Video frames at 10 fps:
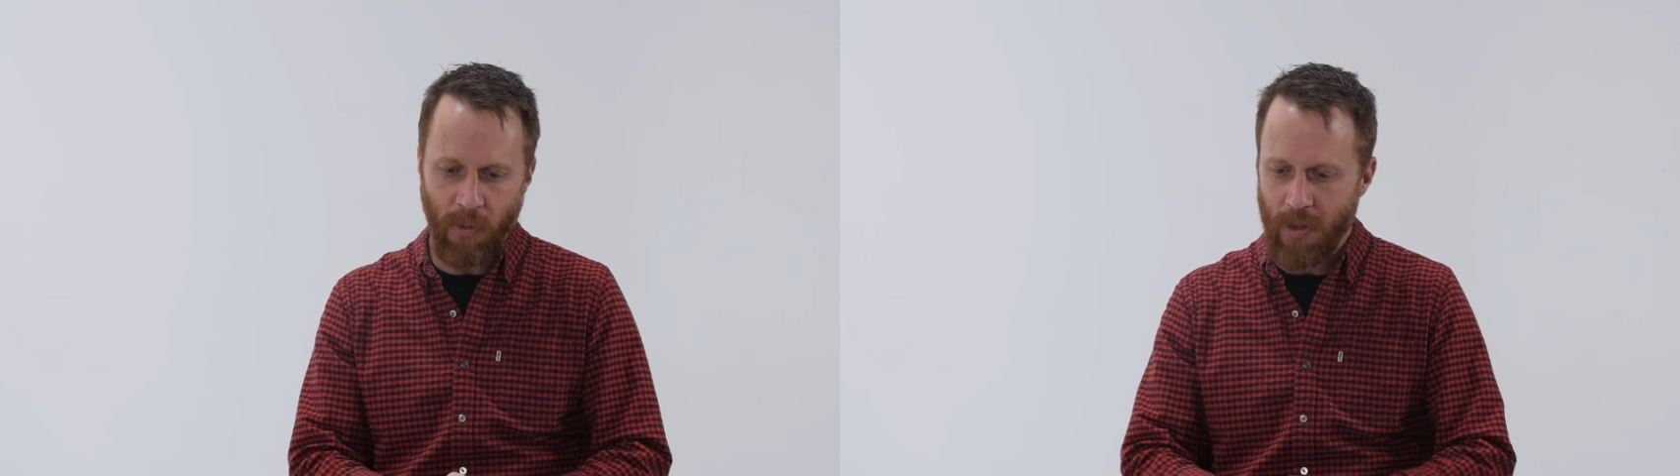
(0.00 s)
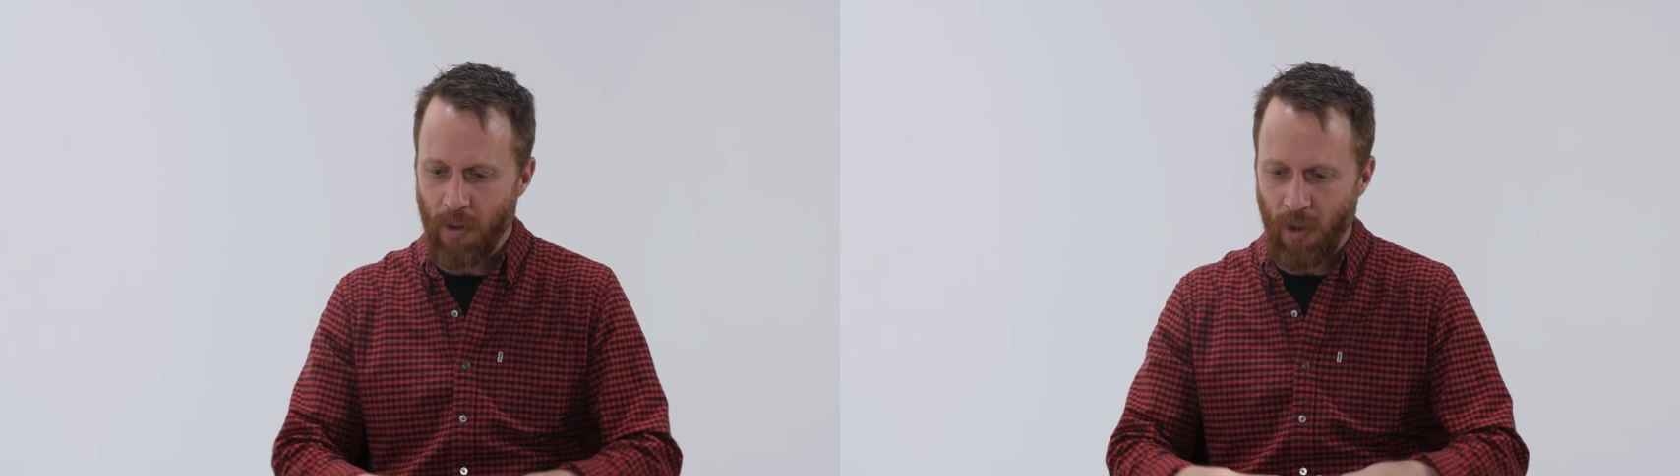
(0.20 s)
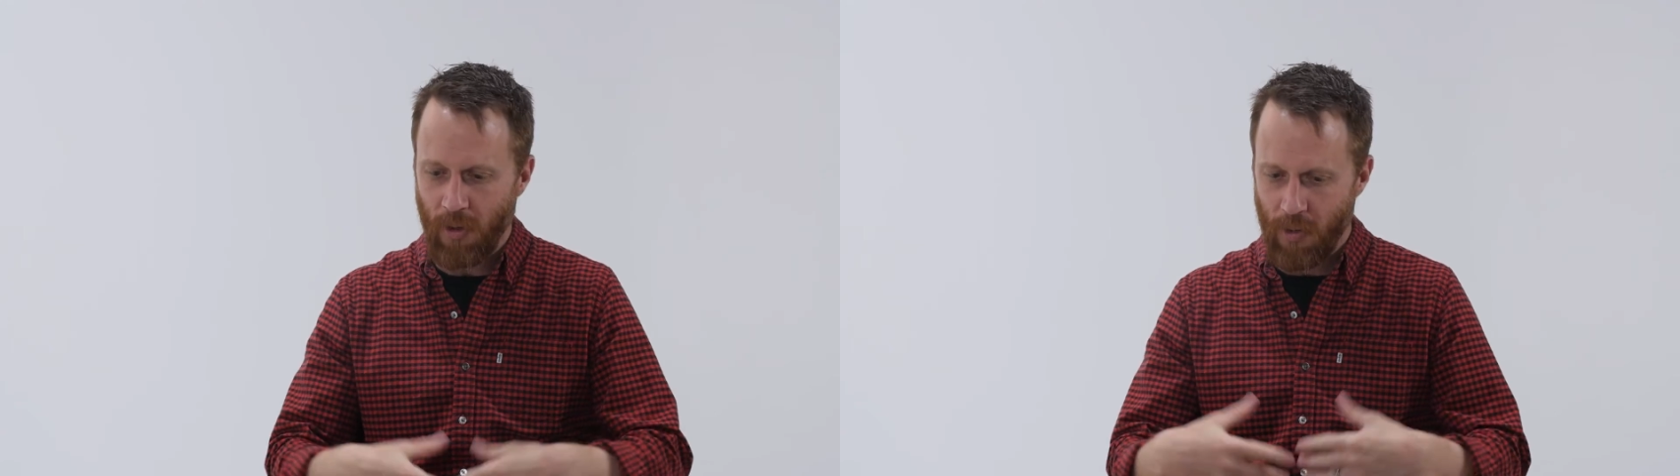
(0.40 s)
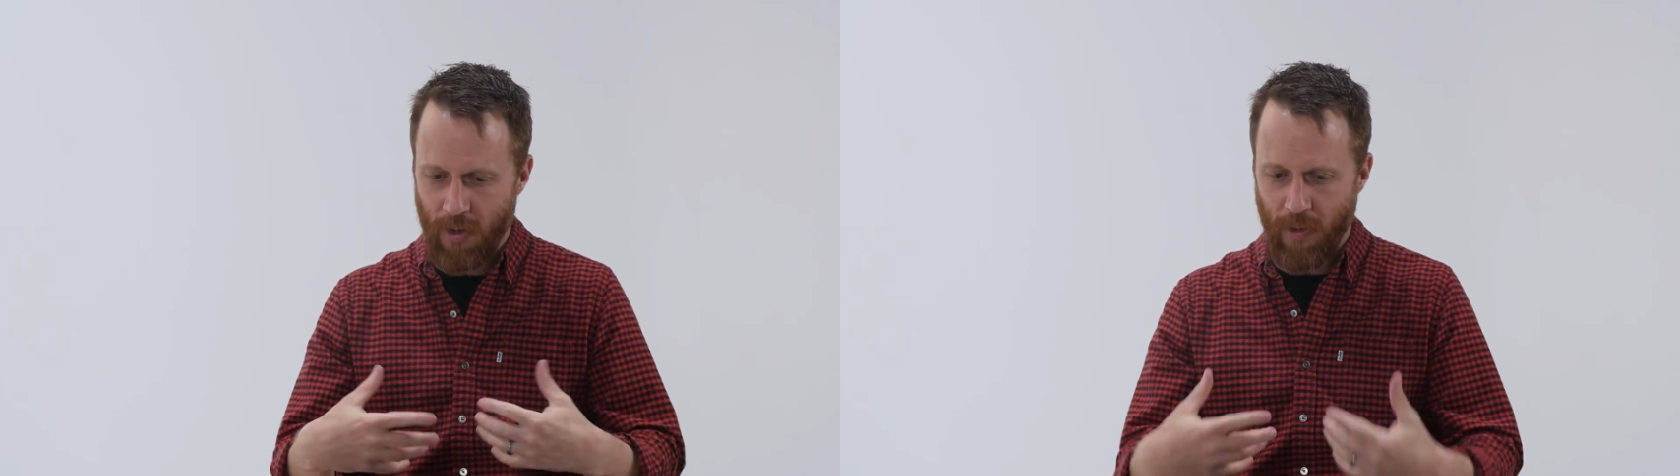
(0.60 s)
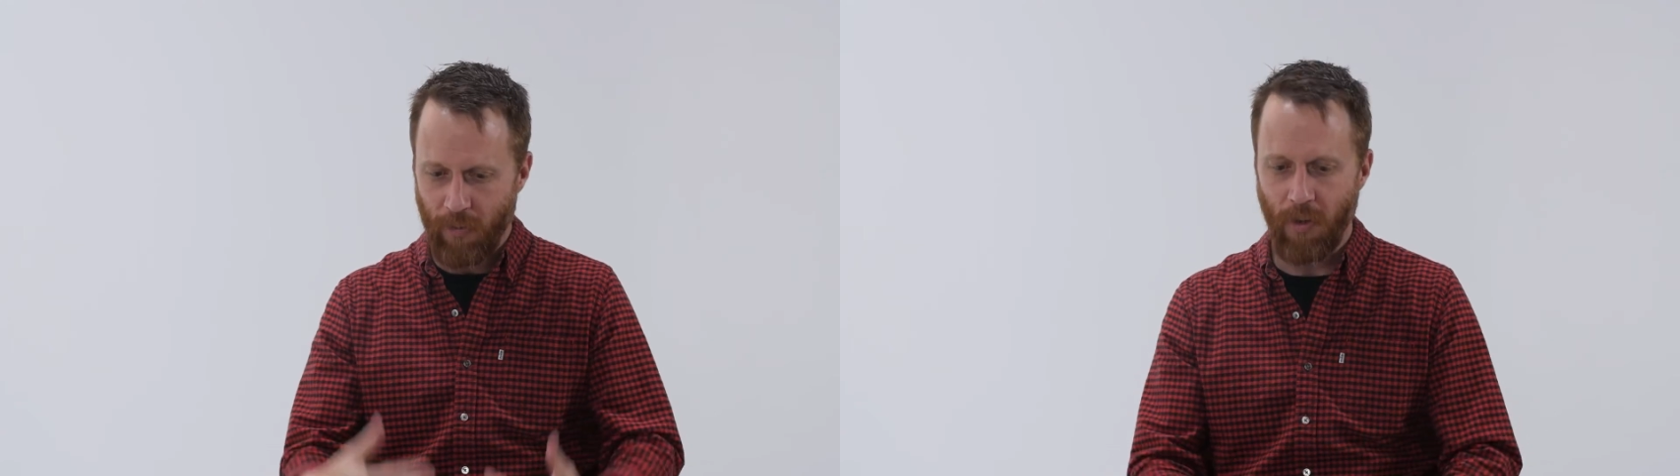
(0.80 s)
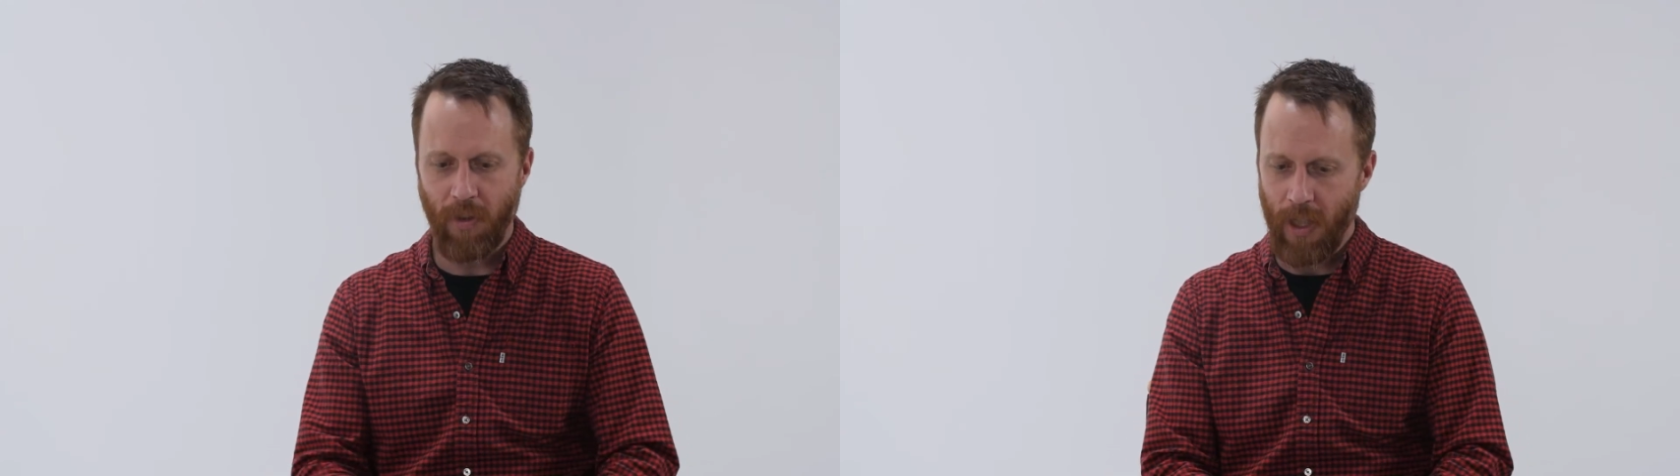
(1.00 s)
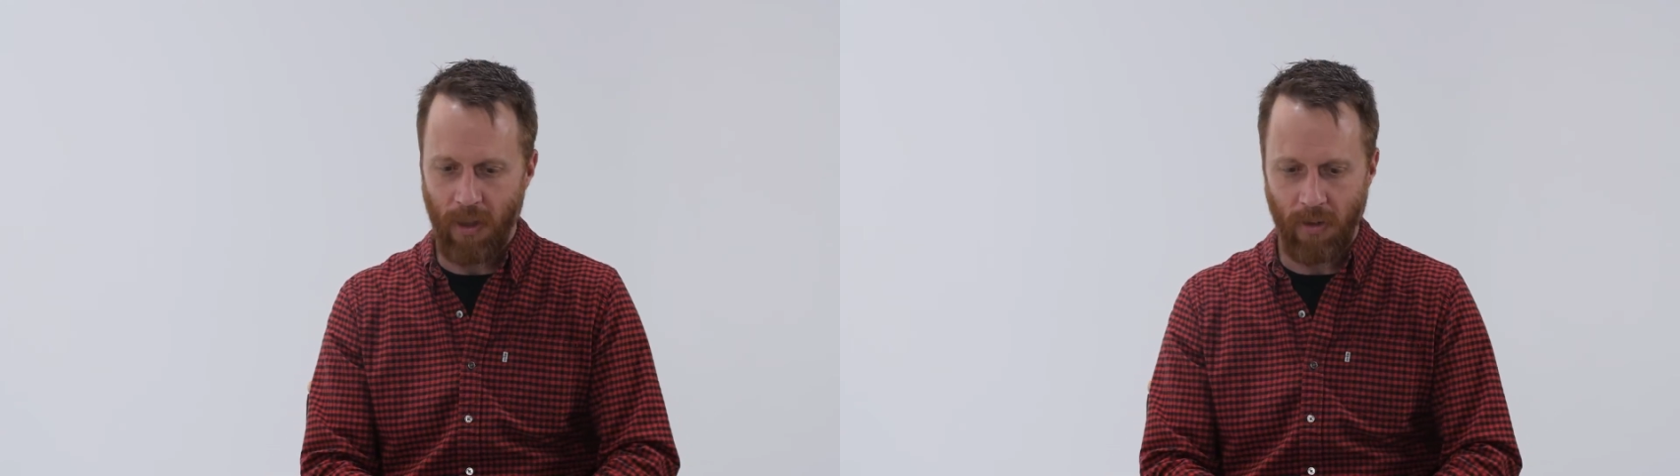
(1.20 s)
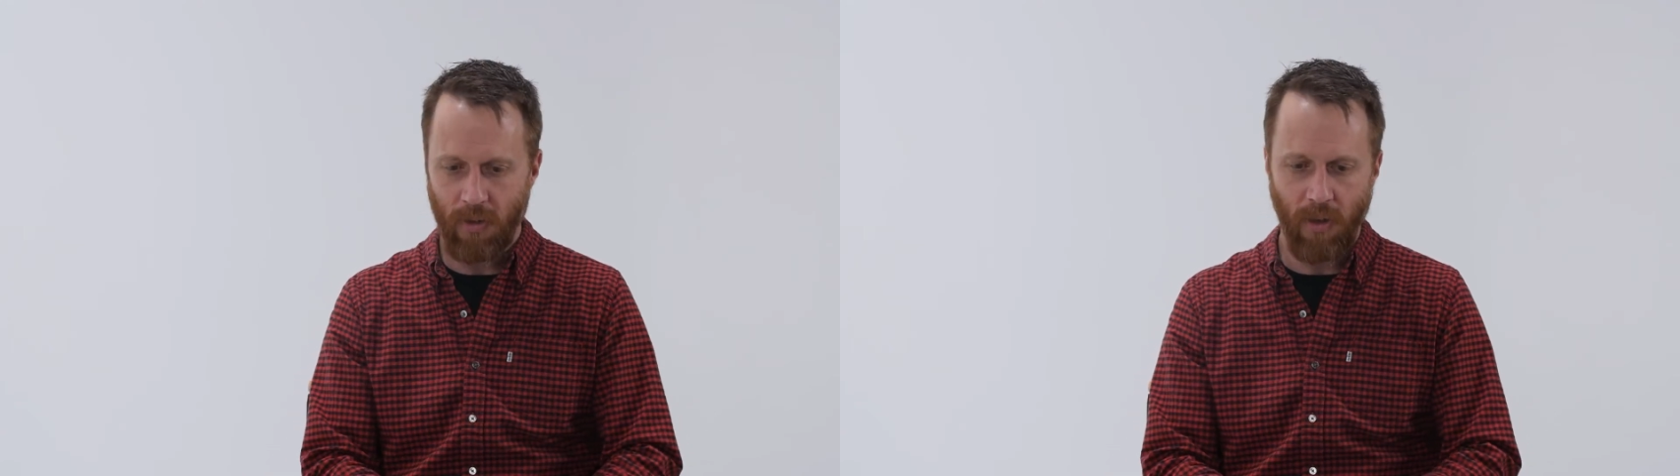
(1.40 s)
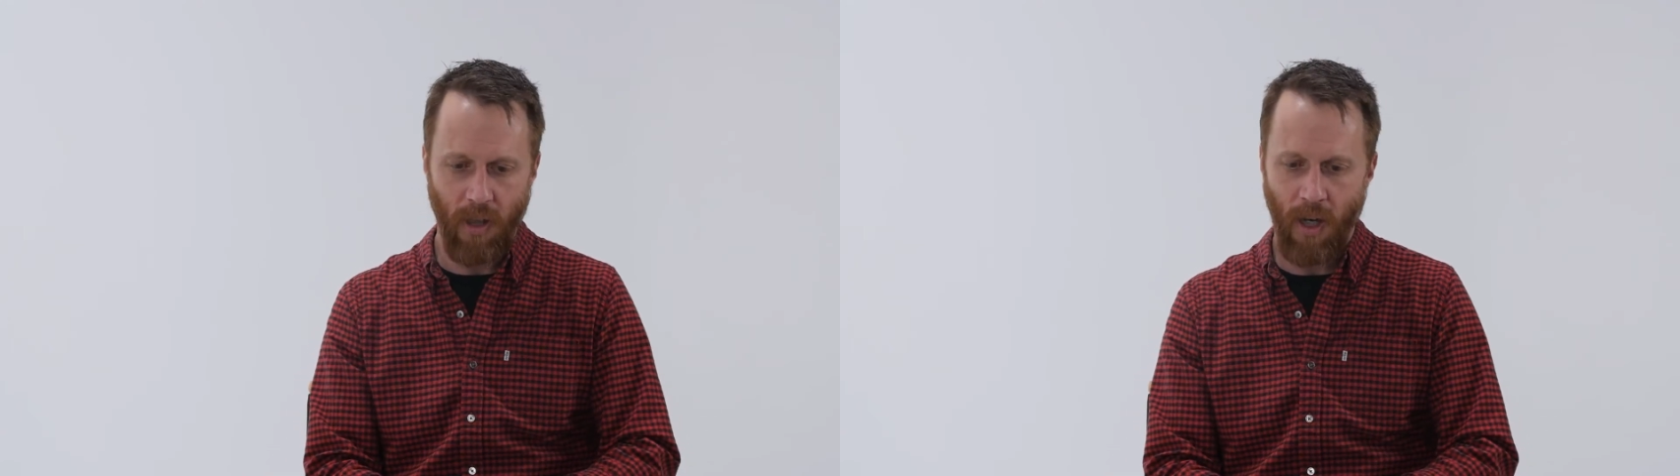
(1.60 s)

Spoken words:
we do all sorts of different things,